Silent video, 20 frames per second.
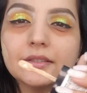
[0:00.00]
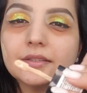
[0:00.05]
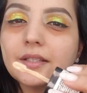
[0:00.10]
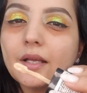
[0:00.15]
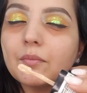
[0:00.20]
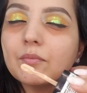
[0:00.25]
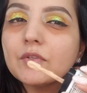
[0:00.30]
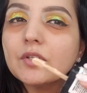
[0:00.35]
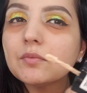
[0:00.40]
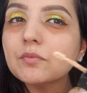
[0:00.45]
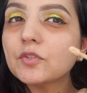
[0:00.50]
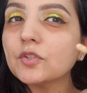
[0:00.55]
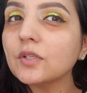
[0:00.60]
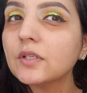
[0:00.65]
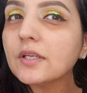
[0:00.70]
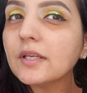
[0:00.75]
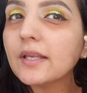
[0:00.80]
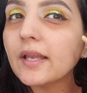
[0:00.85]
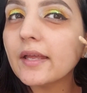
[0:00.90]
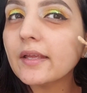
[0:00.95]
sometimes
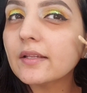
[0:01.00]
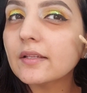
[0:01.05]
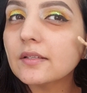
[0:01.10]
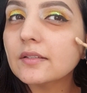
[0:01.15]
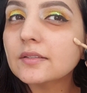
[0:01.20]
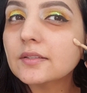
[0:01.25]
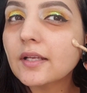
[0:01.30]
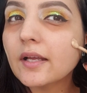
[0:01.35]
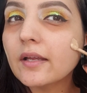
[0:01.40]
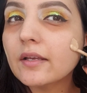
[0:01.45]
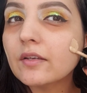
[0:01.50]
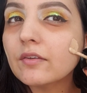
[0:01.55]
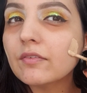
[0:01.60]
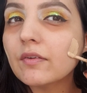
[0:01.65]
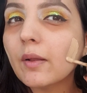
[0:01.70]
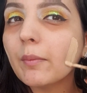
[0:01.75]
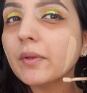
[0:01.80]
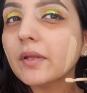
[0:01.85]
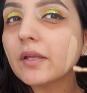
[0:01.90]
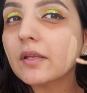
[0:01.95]
really like this kind of
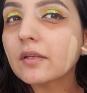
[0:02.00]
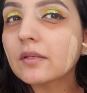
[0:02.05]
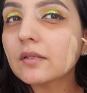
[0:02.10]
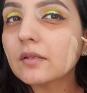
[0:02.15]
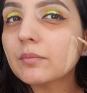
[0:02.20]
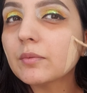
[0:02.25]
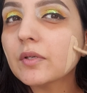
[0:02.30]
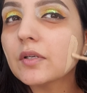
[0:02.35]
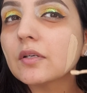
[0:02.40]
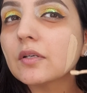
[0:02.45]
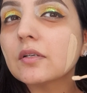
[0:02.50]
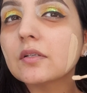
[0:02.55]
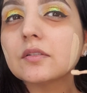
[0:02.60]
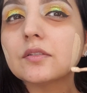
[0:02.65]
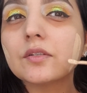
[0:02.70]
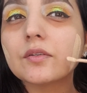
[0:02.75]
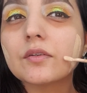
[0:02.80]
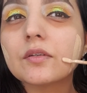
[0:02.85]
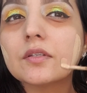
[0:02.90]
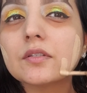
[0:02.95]
applicator because
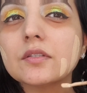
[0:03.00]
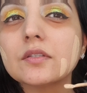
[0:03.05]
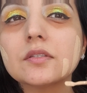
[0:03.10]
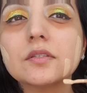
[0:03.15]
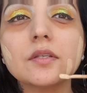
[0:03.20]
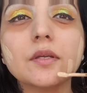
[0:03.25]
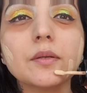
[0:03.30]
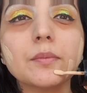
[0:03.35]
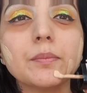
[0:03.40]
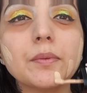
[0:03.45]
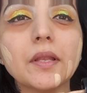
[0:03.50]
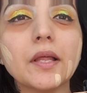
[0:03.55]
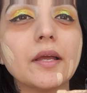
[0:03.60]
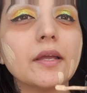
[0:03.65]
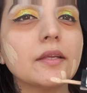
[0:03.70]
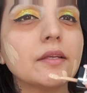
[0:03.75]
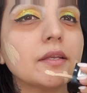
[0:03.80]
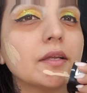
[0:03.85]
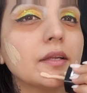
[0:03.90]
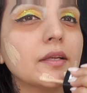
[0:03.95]
you can just apply
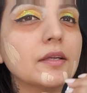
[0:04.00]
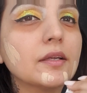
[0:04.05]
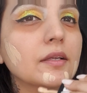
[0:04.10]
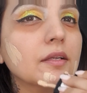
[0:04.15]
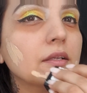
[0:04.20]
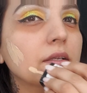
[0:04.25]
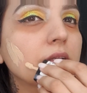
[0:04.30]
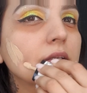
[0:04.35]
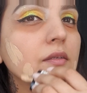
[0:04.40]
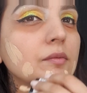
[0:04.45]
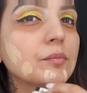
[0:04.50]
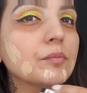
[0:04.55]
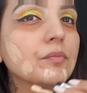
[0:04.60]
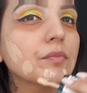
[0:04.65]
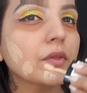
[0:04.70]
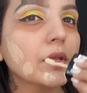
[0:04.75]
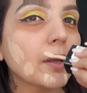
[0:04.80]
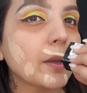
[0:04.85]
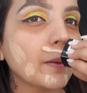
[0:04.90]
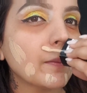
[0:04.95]
it directly.
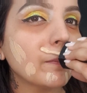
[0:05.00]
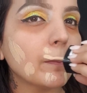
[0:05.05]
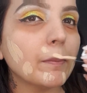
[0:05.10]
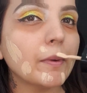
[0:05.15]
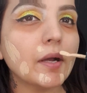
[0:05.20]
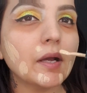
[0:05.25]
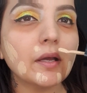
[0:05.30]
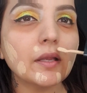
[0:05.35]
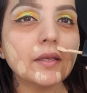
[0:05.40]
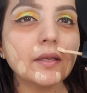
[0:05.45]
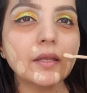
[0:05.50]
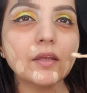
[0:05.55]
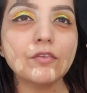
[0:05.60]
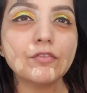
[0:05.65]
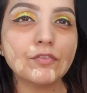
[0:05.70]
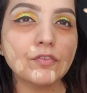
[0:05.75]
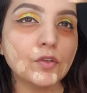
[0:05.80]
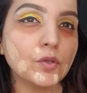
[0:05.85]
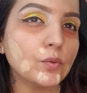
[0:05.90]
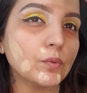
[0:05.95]
But
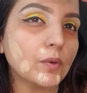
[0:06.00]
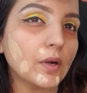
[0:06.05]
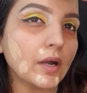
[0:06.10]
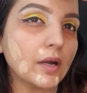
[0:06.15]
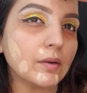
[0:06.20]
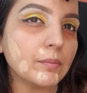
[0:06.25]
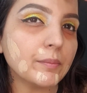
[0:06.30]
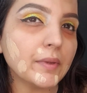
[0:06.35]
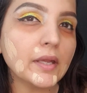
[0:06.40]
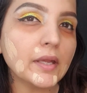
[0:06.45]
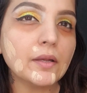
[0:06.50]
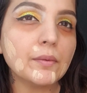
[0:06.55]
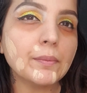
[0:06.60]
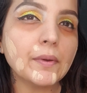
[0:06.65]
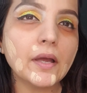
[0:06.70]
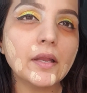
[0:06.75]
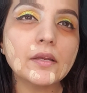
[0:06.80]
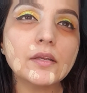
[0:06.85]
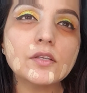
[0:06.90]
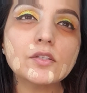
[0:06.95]
if you are a makeup
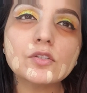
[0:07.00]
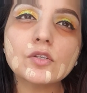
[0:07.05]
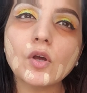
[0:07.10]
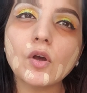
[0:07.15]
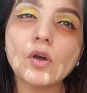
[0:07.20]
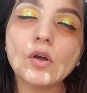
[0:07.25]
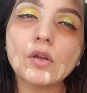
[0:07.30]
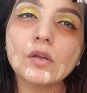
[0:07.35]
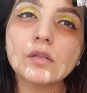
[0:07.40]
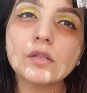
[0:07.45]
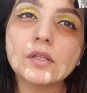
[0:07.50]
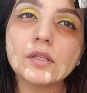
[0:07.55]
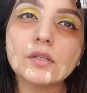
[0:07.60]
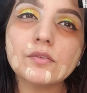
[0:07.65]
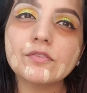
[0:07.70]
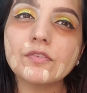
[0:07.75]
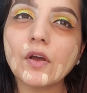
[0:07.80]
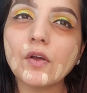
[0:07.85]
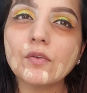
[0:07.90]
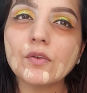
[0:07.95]
artist or the
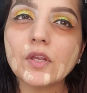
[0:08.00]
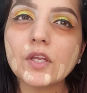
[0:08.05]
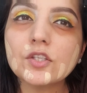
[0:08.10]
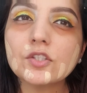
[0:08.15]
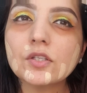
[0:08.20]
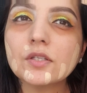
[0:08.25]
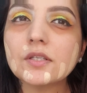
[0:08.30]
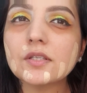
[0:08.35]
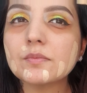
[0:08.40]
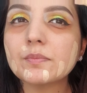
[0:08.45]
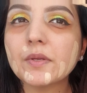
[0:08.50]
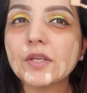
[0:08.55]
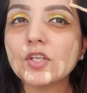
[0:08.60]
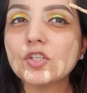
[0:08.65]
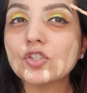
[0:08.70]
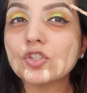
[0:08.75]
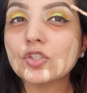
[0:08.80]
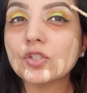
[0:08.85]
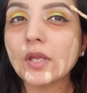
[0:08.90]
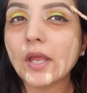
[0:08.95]
foundation is being
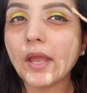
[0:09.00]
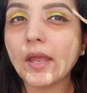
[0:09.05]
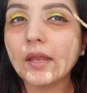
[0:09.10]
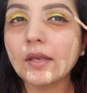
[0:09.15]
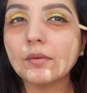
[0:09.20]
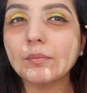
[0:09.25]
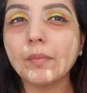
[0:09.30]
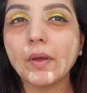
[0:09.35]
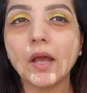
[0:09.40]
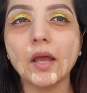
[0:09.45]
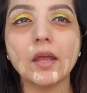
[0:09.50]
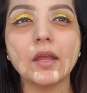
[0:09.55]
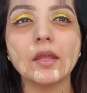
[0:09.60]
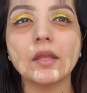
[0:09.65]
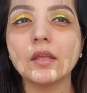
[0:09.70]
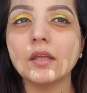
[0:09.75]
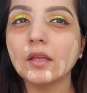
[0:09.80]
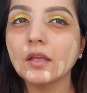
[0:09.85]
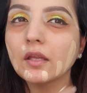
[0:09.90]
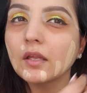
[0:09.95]
shared by